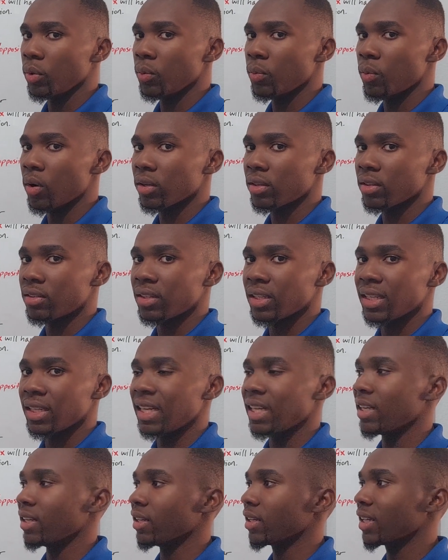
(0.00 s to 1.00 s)
we want to say
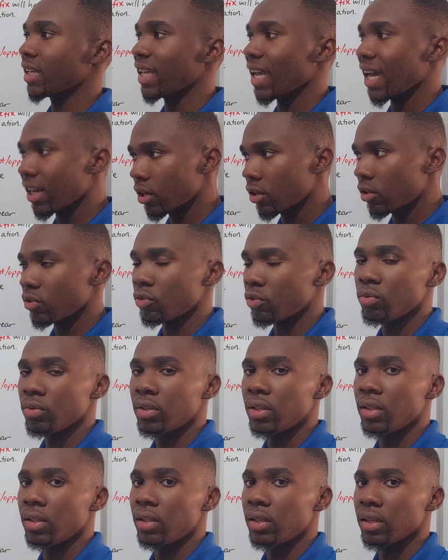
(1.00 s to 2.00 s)
they cannot do
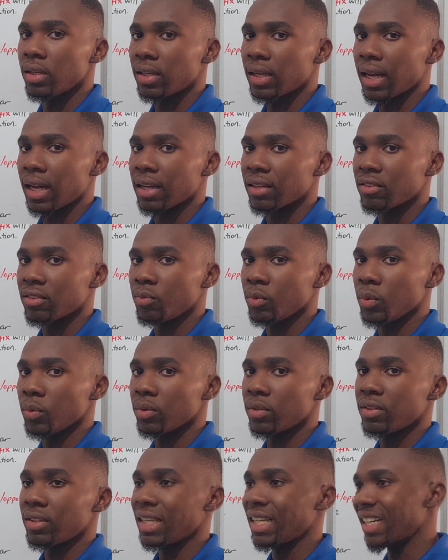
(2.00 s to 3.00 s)
the task, we
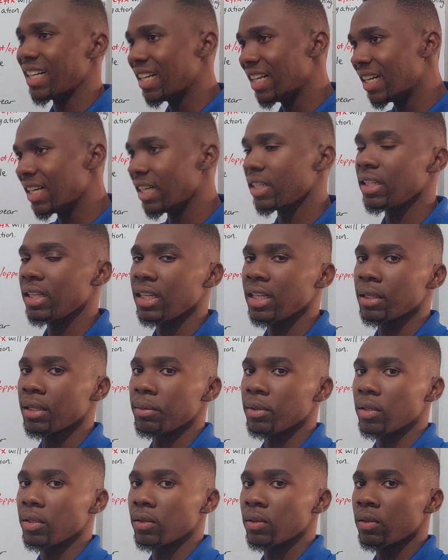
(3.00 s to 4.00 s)
would say
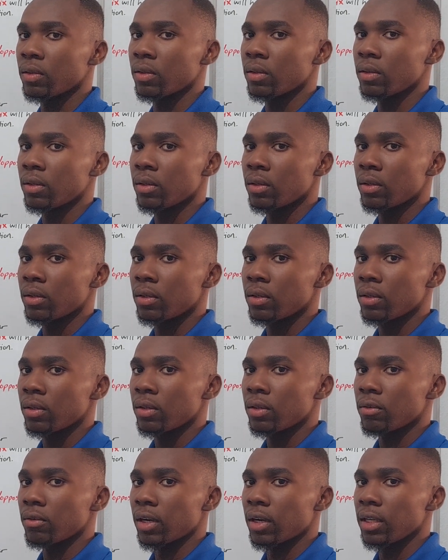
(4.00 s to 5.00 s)
unable,
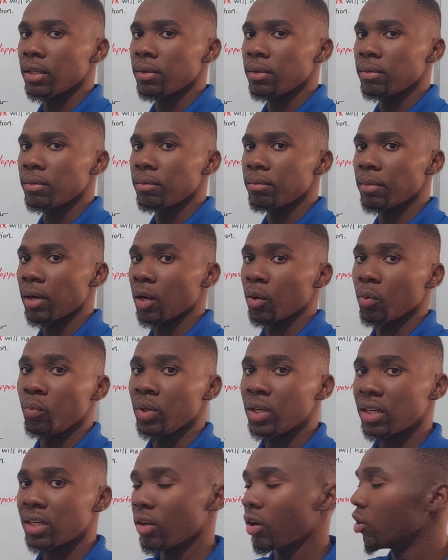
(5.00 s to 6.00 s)
right? But
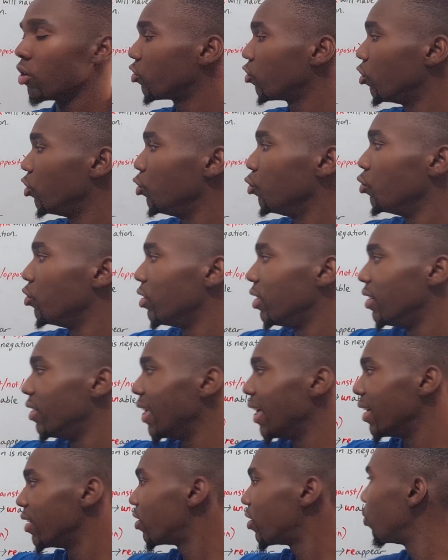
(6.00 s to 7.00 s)
we could also use
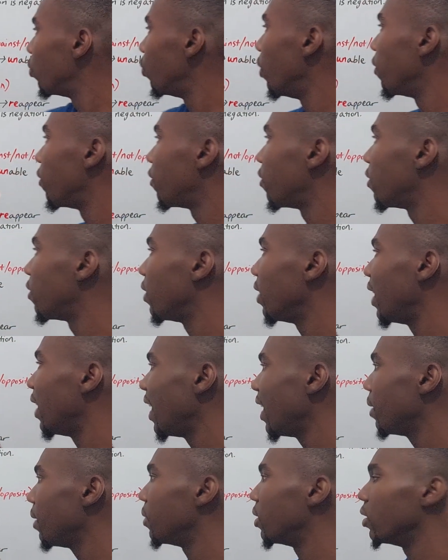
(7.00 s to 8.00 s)
this with
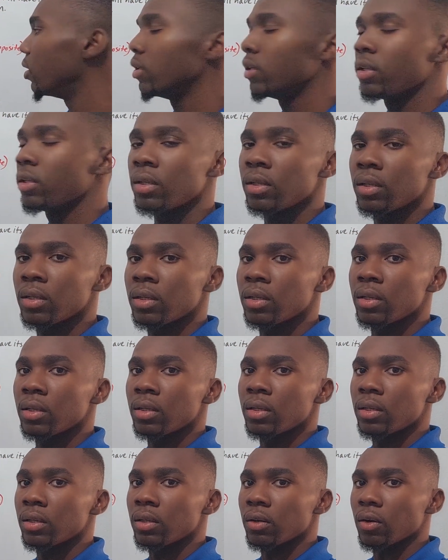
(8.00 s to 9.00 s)
able,
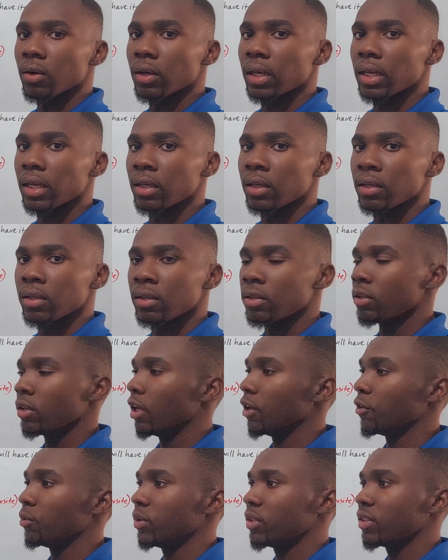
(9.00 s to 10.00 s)
okay?
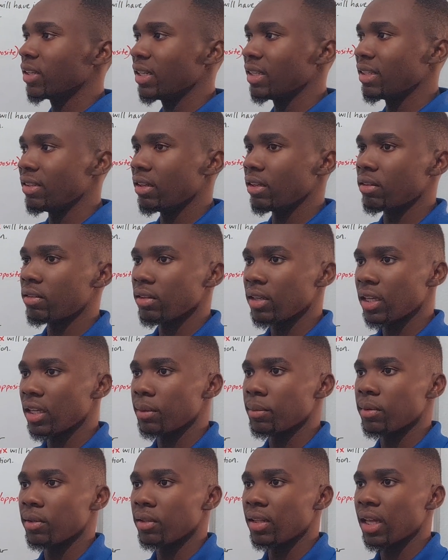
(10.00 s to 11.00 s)
If we say
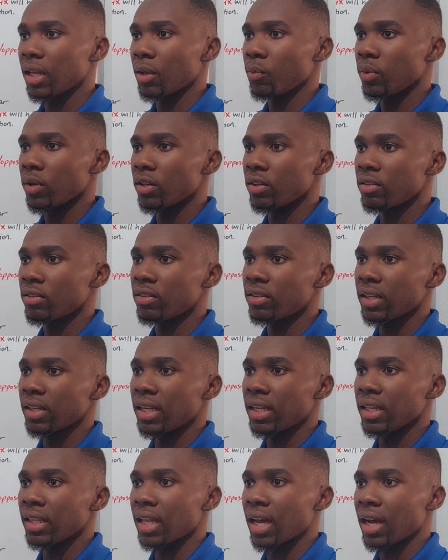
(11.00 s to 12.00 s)
disabled, then we are
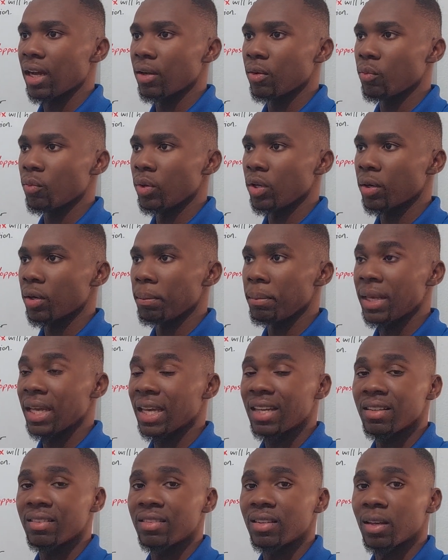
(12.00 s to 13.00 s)
saying that we are
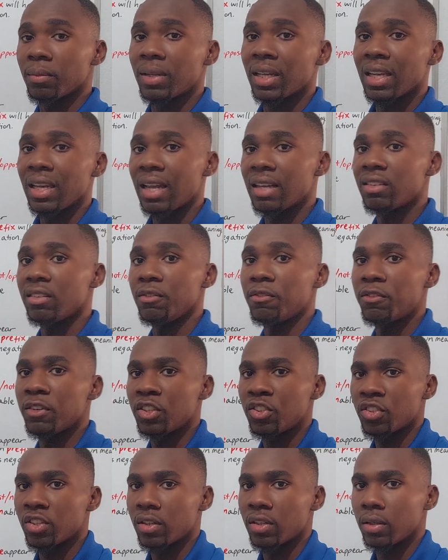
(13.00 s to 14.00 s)
making something less
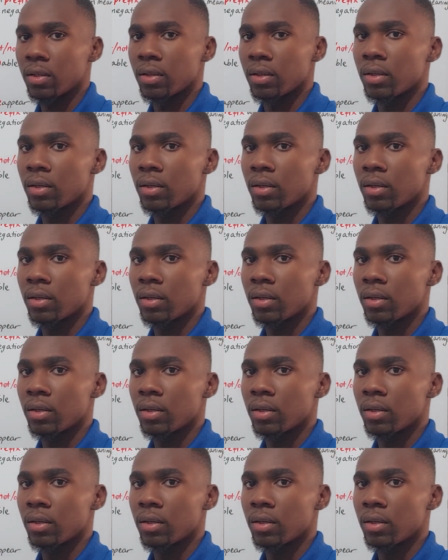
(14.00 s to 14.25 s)
efficient,